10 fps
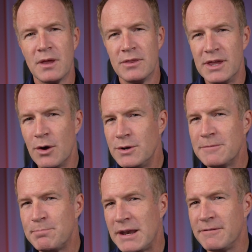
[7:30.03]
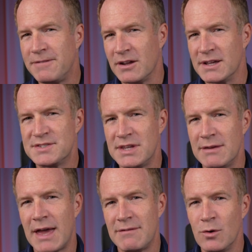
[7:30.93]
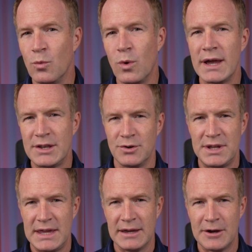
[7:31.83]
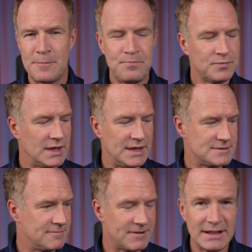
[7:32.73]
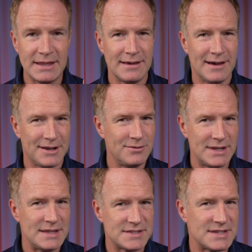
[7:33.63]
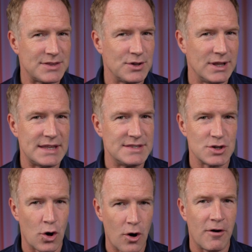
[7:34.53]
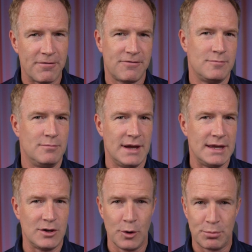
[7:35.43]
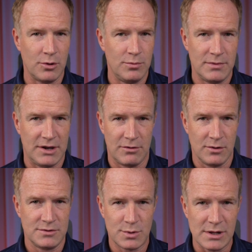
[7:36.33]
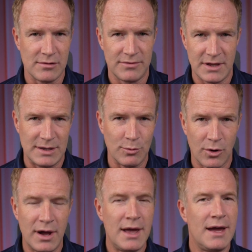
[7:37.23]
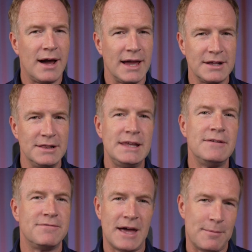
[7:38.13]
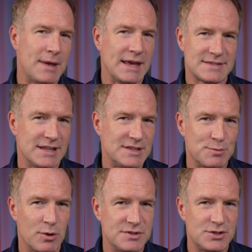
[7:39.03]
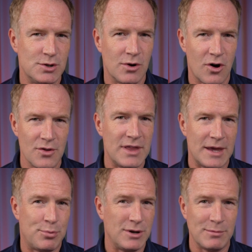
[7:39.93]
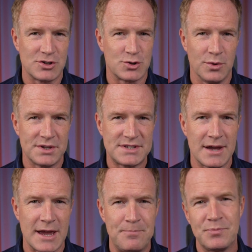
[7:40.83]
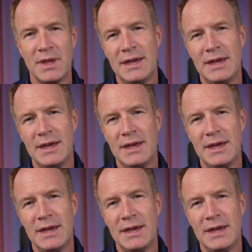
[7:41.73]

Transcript: The only benefit I see of having wide on here is, frankly, I don't need to take the lens off my GoPro Hero 12 anymore. I can leave that Max Lens Mod 2 on there pretty much all the time.